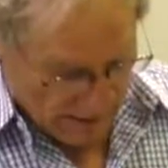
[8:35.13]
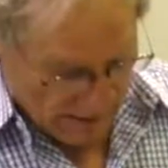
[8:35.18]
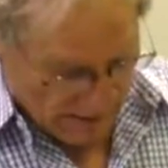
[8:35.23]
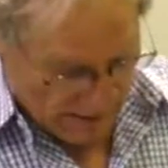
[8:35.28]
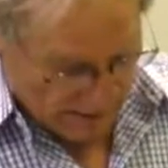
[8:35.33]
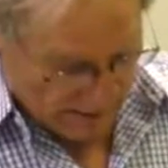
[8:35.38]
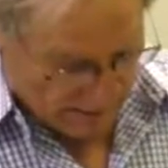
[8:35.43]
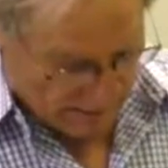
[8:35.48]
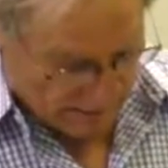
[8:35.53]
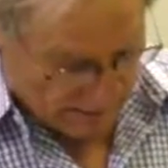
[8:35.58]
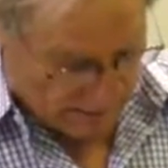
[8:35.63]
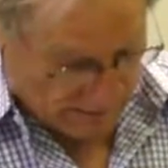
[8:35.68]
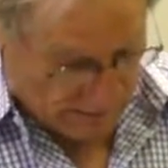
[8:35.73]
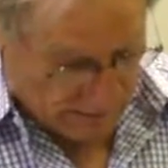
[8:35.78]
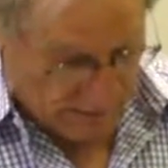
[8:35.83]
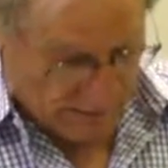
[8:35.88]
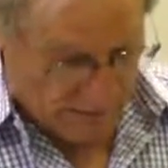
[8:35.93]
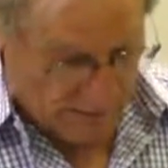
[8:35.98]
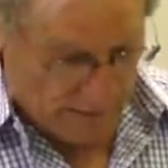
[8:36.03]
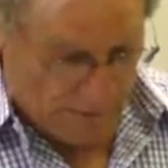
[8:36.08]

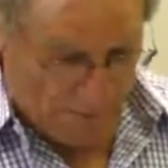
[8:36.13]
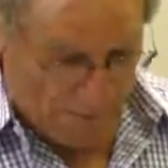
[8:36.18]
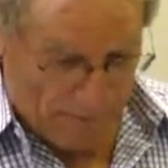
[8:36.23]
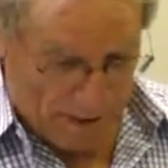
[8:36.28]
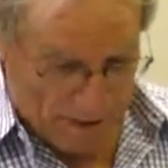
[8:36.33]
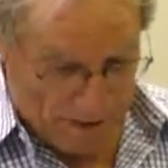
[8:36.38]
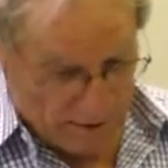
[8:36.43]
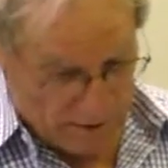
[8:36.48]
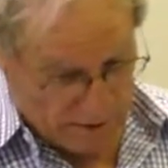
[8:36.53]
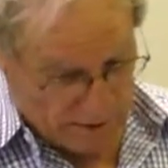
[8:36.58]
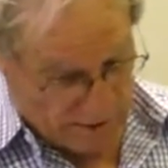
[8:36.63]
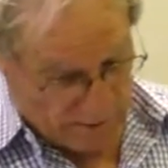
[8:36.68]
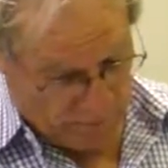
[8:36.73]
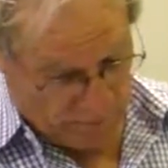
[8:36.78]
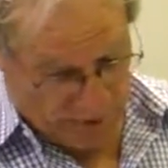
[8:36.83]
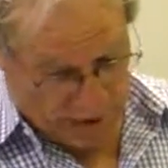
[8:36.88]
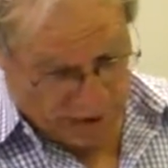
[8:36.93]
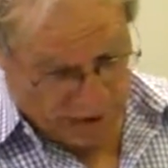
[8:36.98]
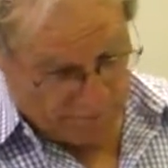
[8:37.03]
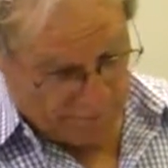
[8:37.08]
existence. And there we
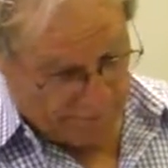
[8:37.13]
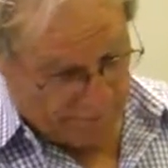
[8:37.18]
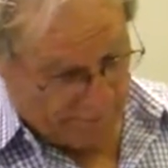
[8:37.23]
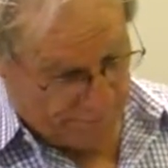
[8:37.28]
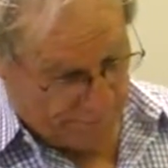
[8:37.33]
have